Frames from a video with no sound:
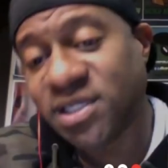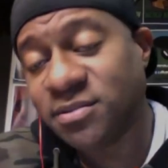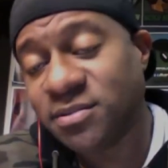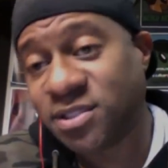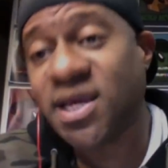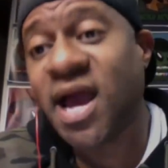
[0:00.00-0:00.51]

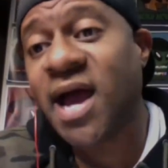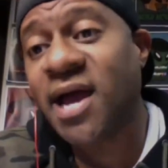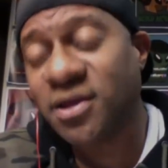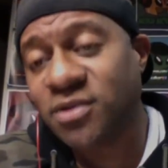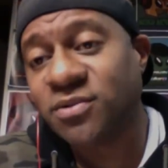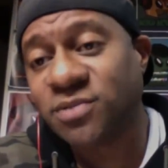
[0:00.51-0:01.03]

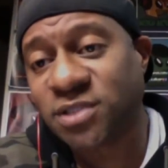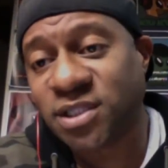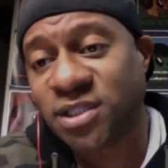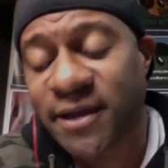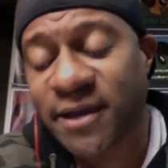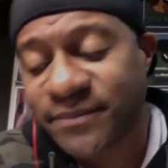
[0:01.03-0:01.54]
T.I., you
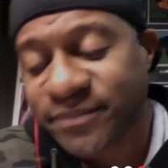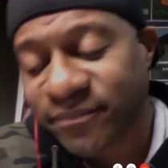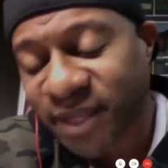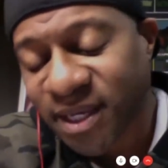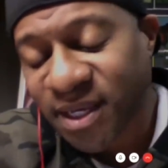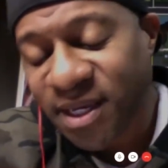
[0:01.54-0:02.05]
know T.I.?
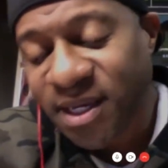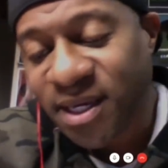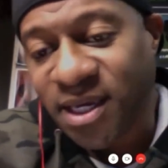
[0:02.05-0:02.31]
Yeah.